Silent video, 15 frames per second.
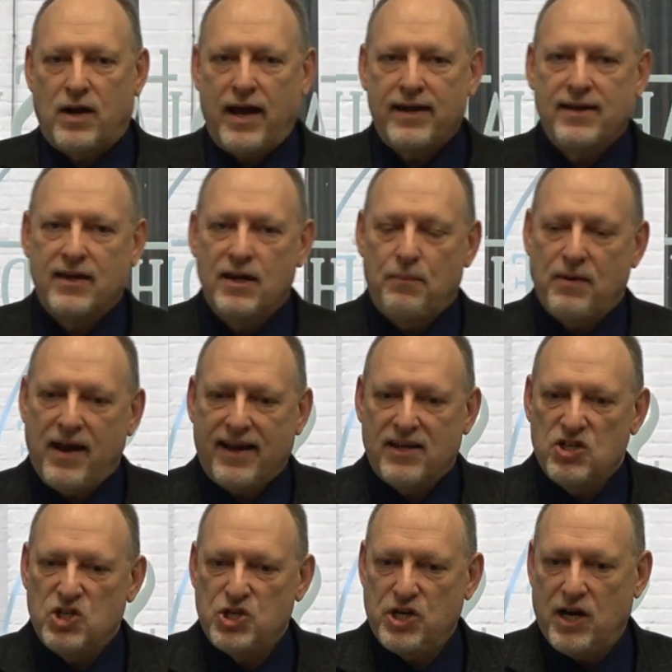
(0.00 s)
I can get up and I
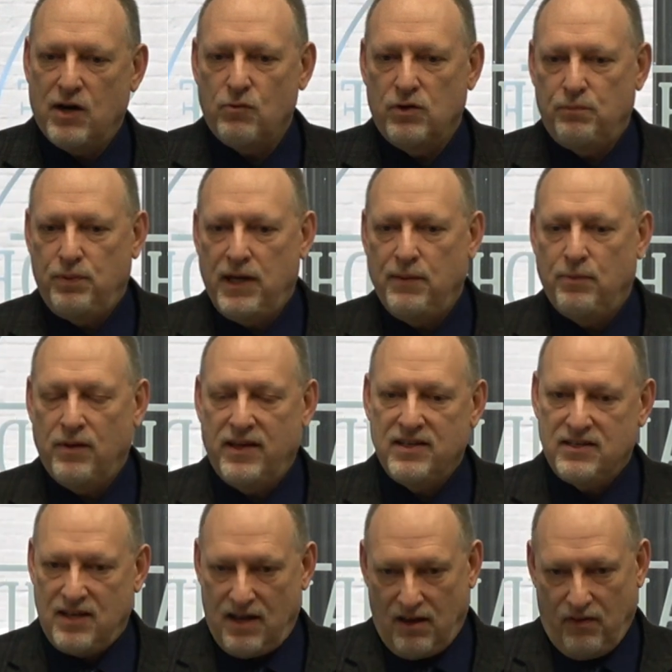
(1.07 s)
can share with people
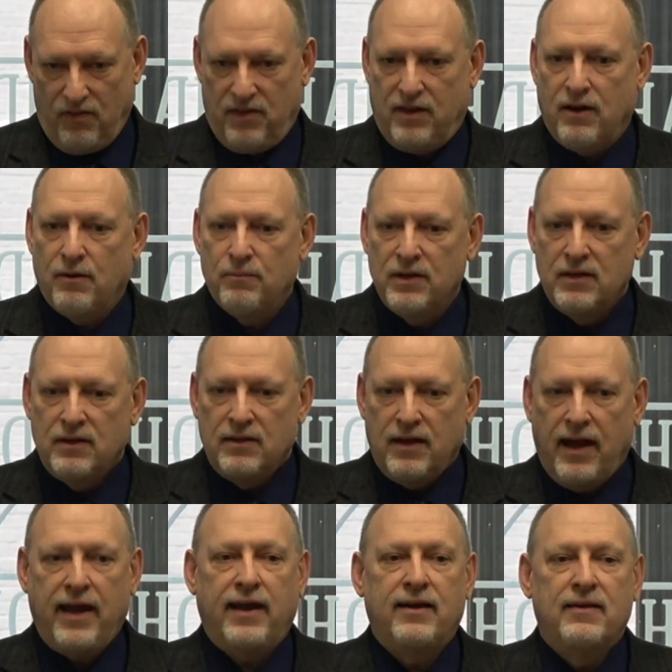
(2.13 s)
and tell them
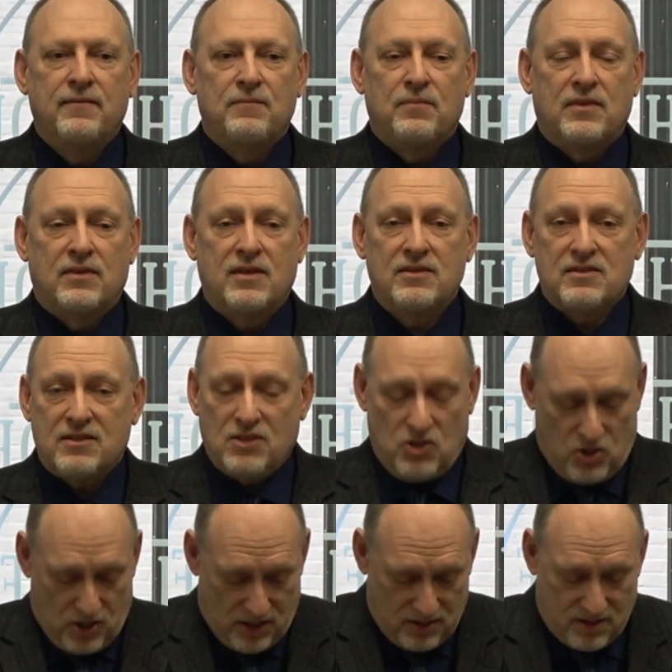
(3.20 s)
hey, this
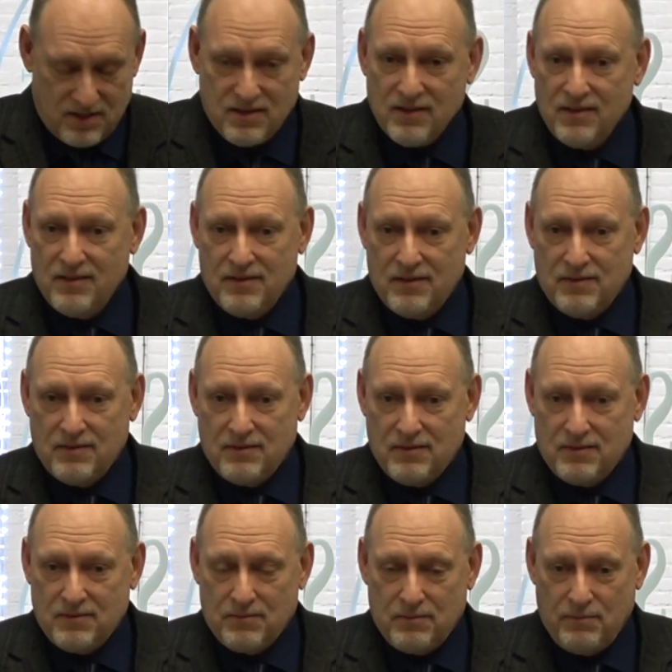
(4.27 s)
isn't just
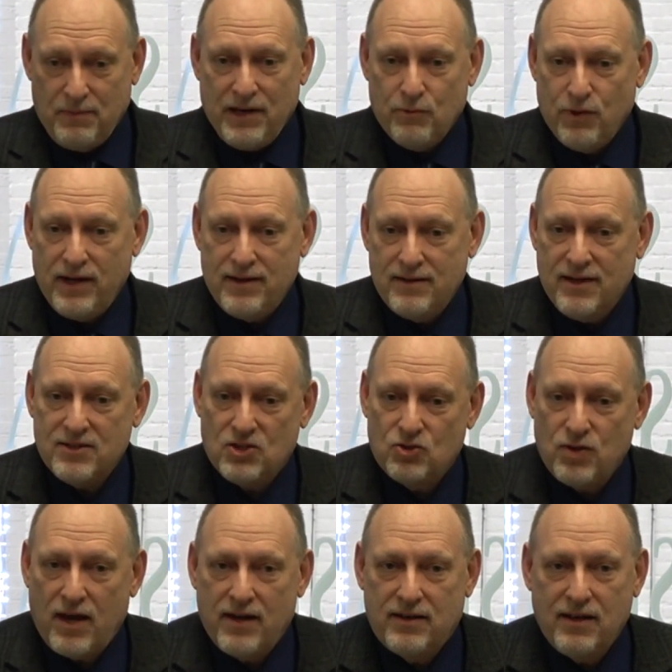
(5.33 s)
me reading this and
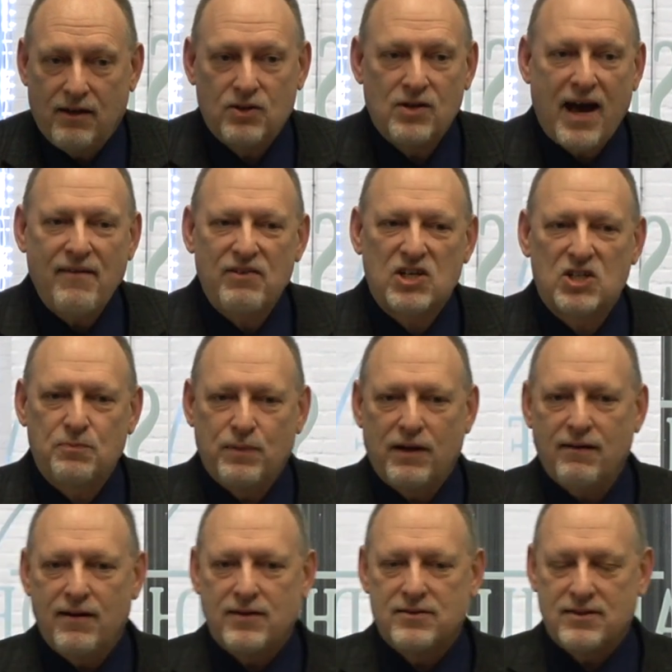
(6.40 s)
trying to tell you, I've
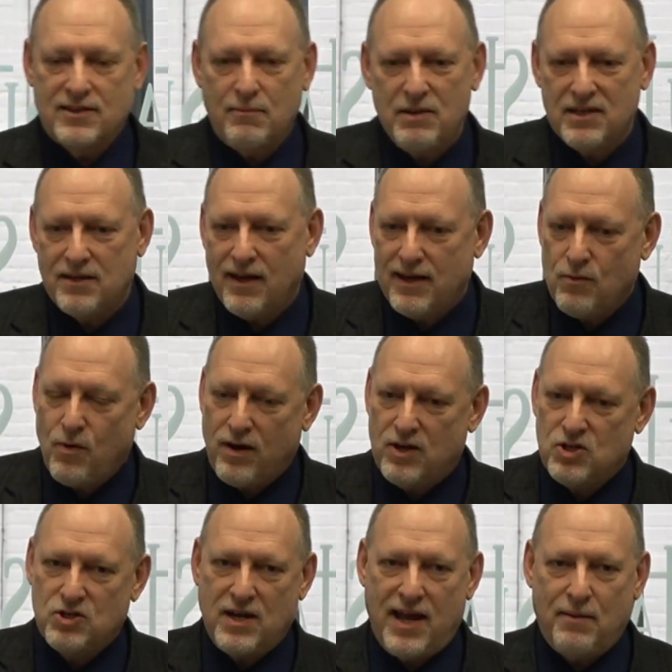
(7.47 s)
experienced this. Let me tell you what a
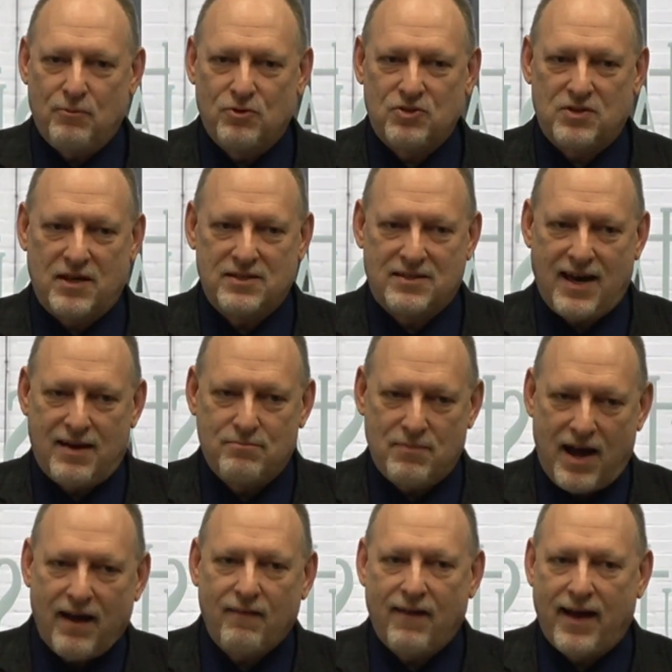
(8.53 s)
shambles things got in
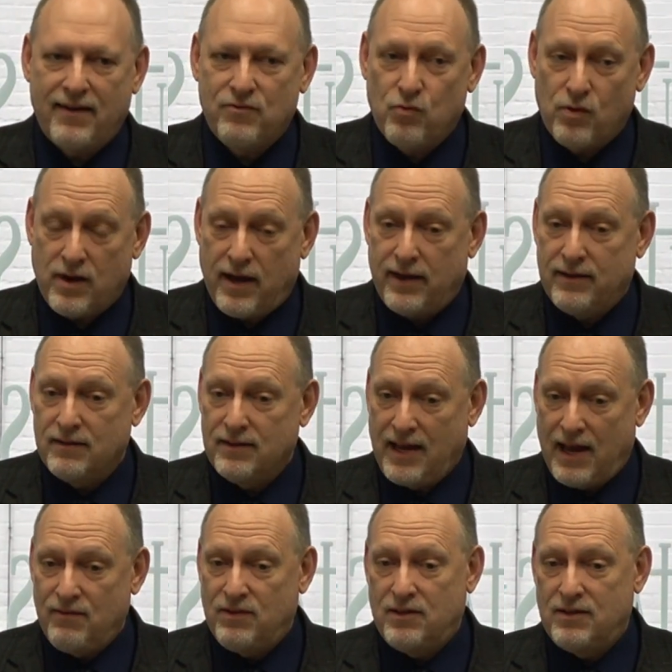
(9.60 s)
my life when I
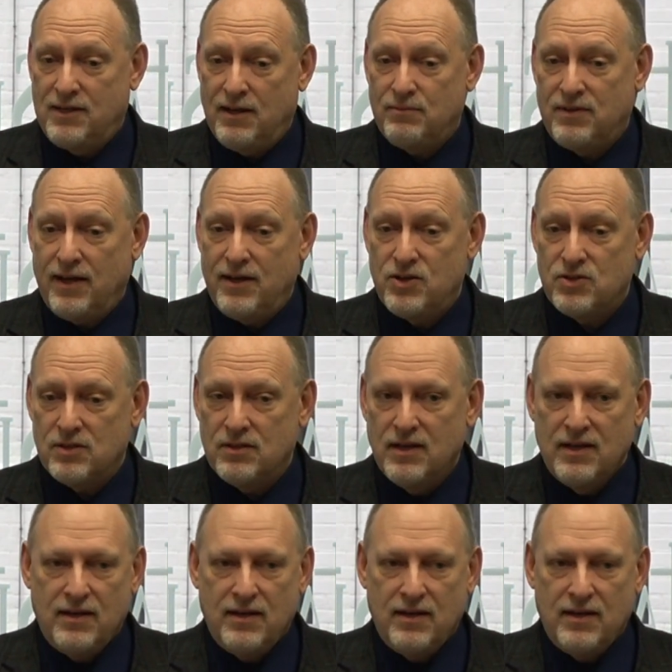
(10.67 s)
gave in the temptation.